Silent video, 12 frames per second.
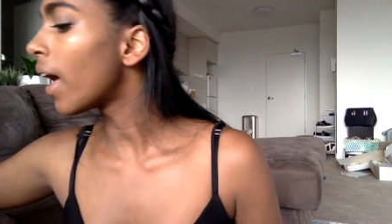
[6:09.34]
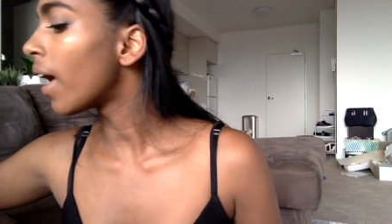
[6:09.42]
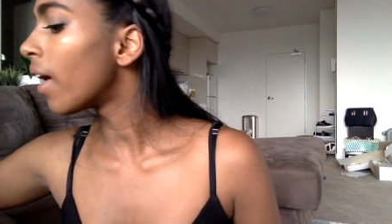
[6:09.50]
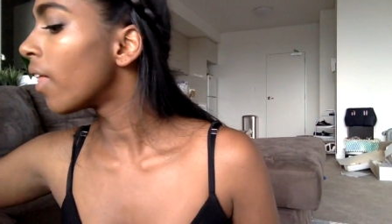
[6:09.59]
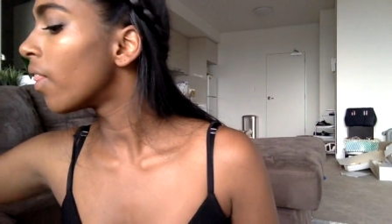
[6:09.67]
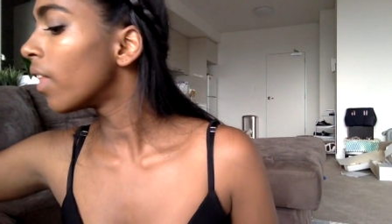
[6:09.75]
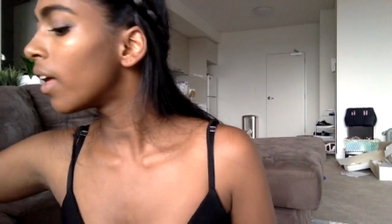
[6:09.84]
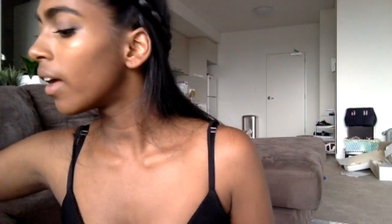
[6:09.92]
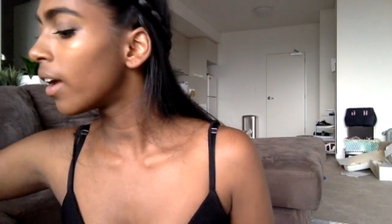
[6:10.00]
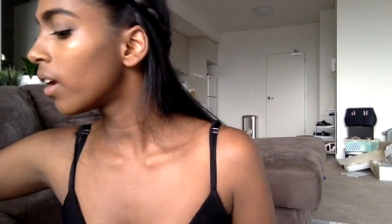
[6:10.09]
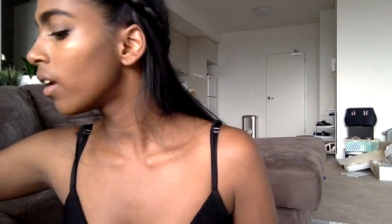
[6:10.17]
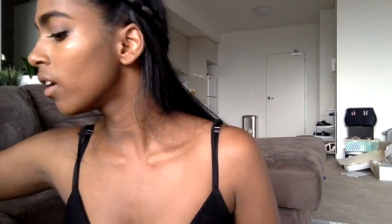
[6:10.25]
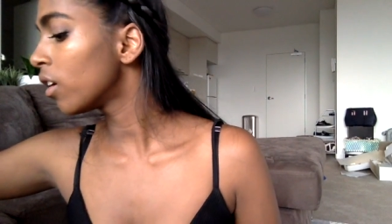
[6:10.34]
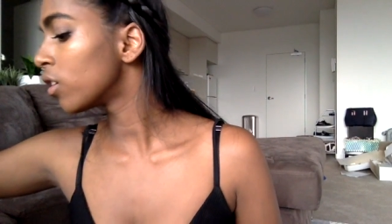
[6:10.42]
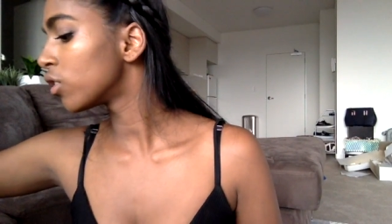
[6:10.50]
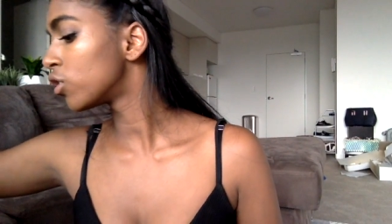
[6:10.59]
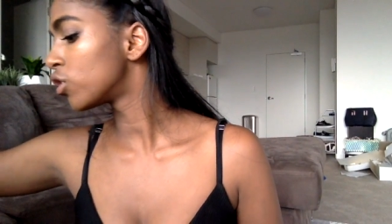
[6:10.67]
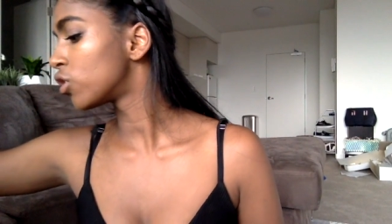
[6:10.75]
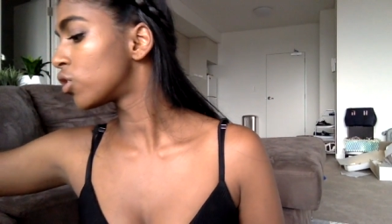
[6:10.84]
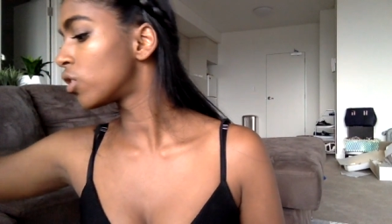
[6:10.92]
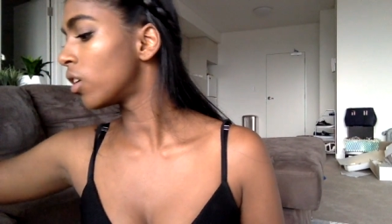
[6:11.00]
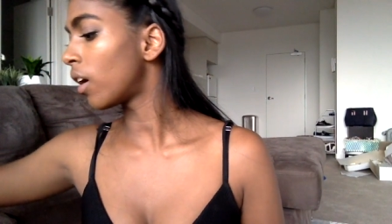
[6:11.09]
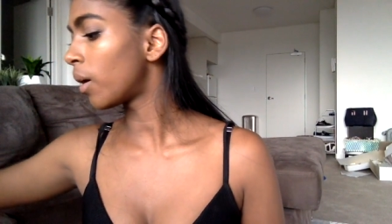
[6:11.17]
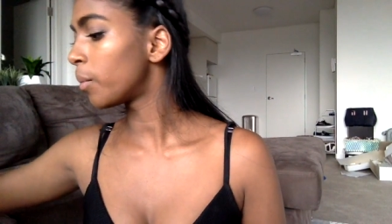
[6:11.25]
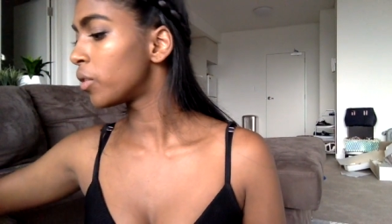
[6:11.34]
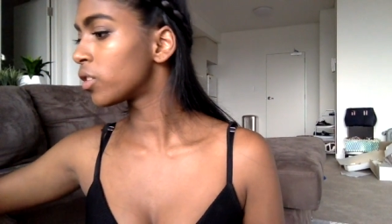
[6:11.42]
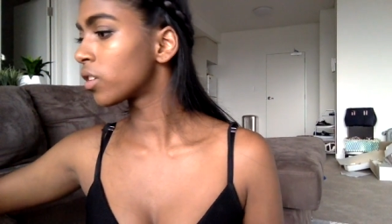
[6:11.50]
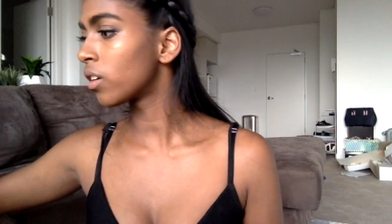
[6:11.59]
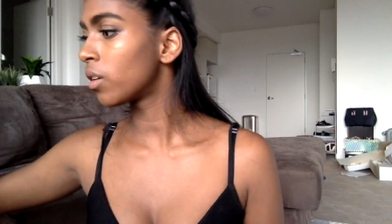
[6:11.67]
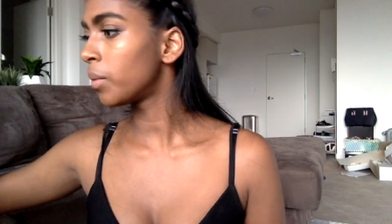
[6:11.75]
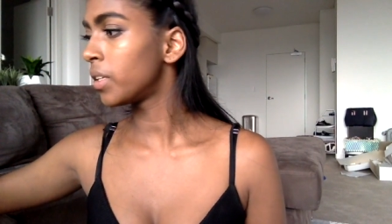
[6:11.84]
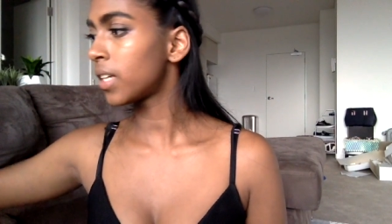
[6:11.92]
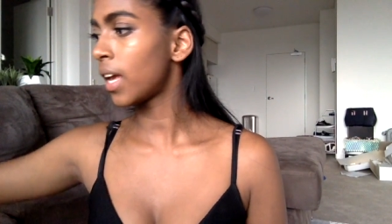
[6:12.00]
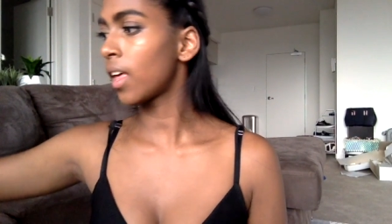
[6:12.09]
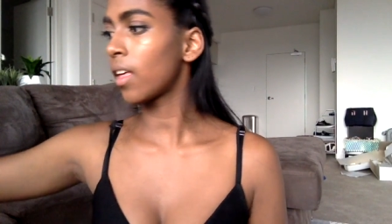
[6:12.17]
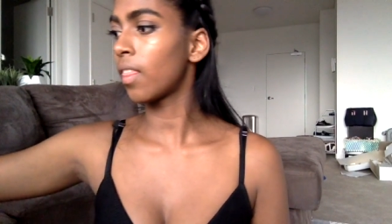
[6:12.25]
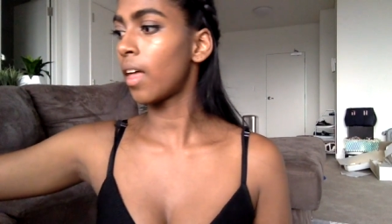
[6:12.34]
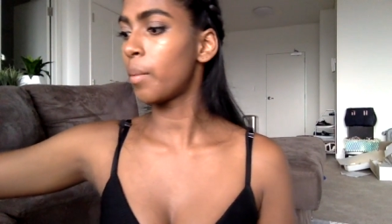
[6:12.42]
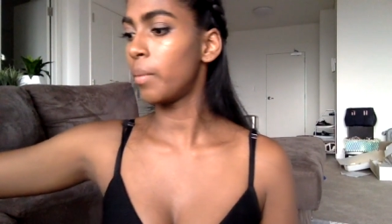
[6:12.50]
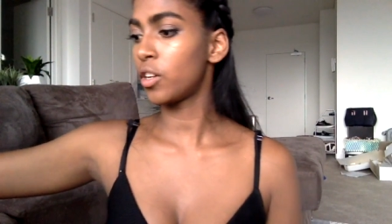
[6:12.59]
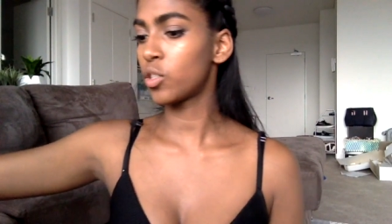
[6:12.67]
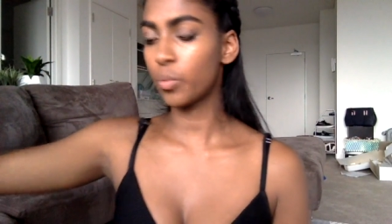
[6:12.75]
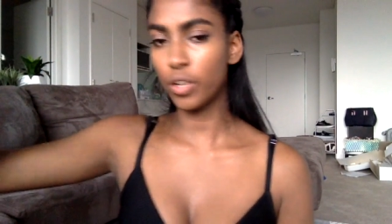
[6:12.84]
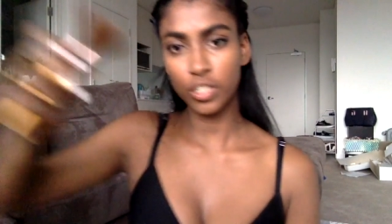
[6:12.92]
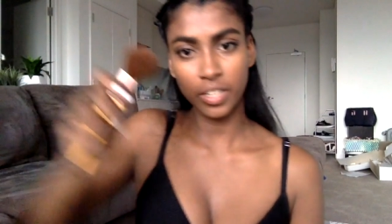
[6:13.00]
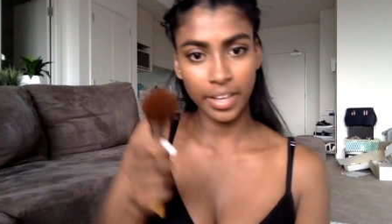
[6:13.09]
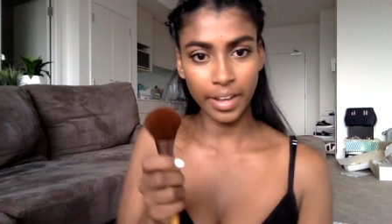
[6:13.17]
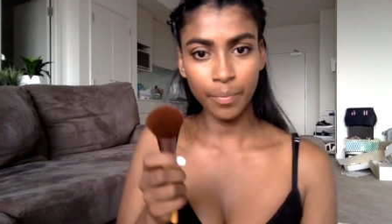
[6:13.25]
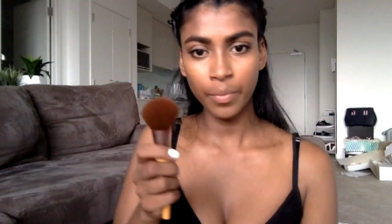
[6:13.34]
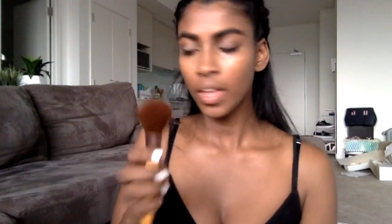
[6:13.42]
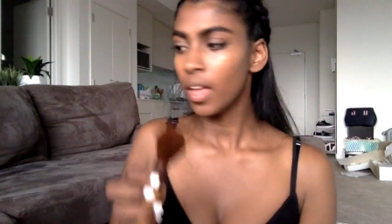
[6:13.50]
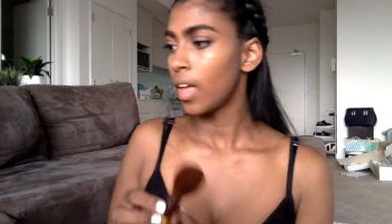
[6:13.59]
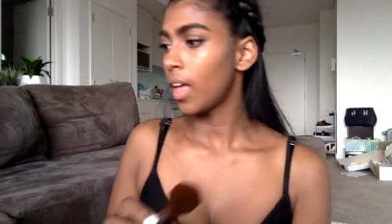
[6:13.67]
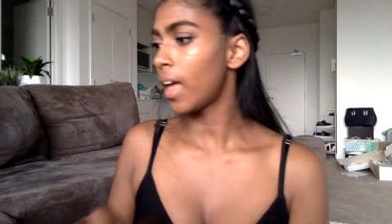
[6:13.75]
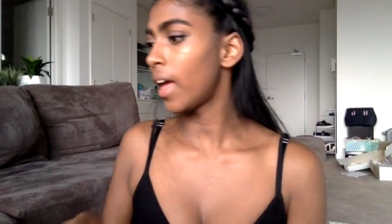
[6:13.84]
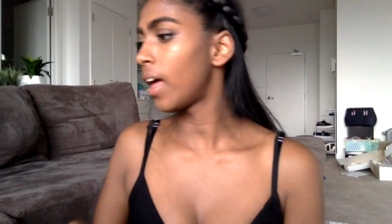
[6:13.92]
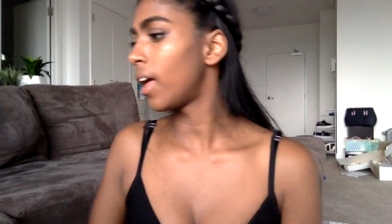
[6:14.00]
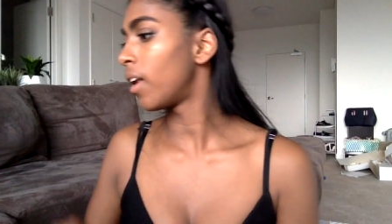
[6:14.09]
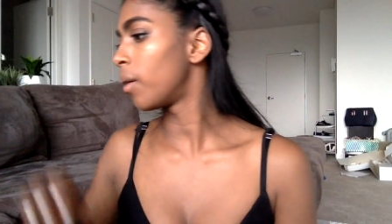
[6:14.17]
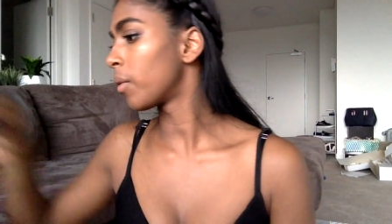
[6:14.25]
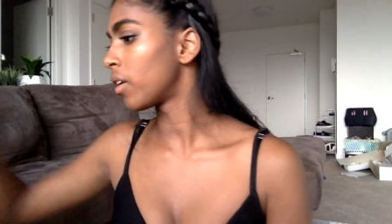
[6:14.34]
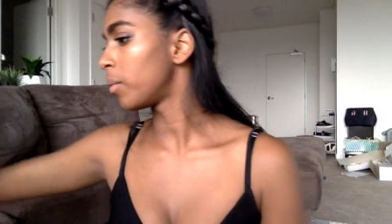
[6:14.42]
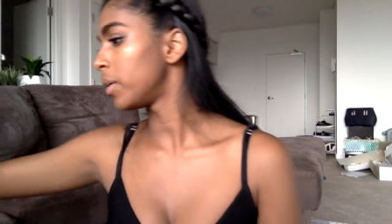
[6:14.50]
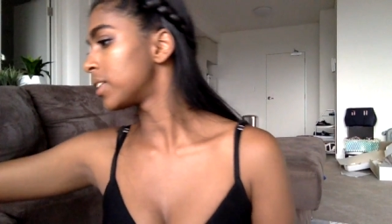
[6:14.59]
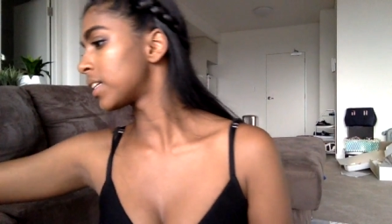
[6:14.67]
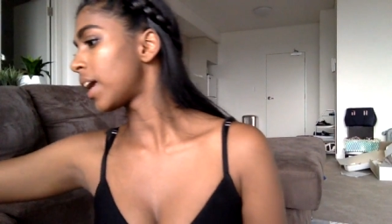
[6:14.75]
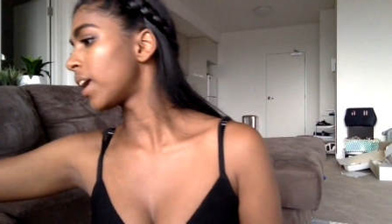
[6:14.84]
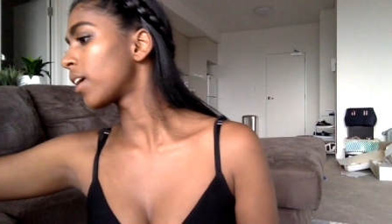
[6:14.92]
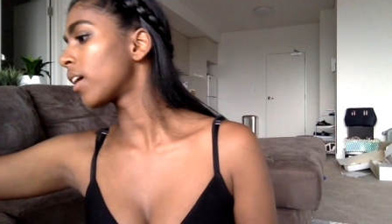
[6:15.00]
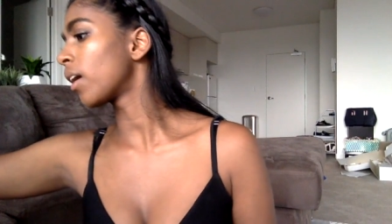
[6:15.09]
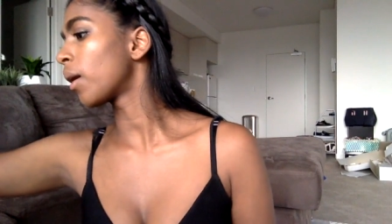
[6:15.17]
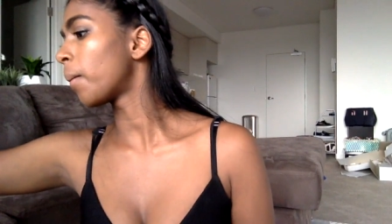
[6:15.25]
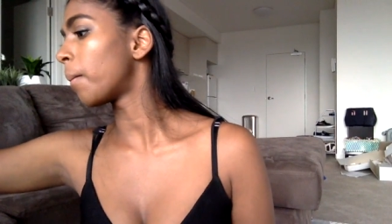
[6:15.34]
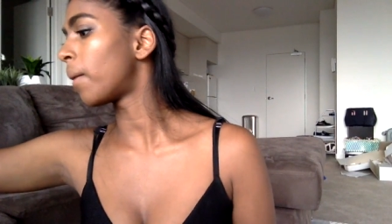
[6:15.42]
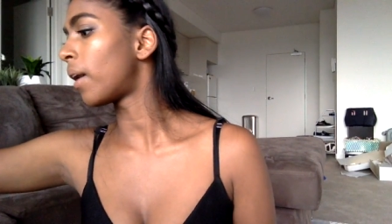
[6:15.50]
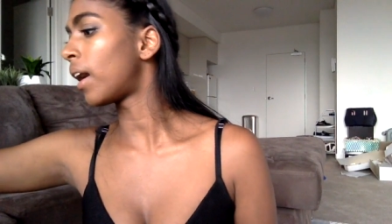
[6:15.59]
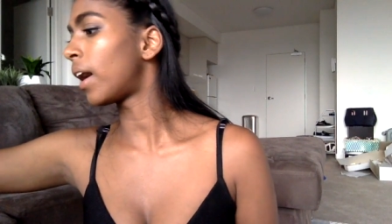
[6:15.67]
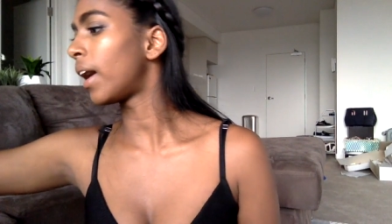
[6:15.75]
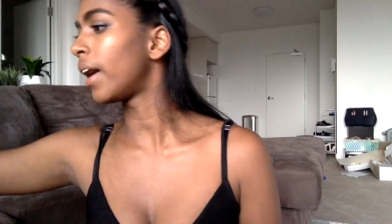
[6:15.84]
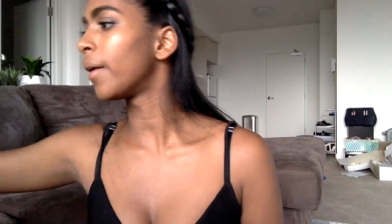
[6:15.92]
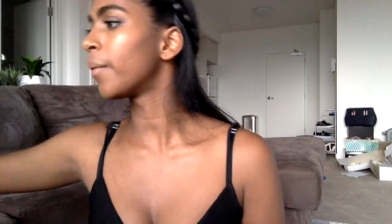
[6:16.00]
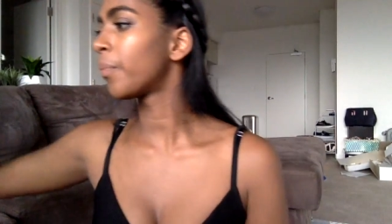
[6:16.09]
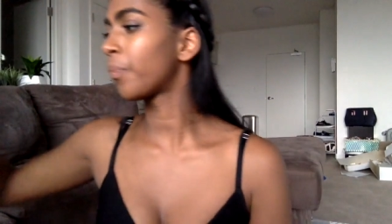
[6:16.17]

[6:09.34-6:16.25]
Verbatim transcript: And then I'm just going to be taking that blush brush again, and I'm going to be taking my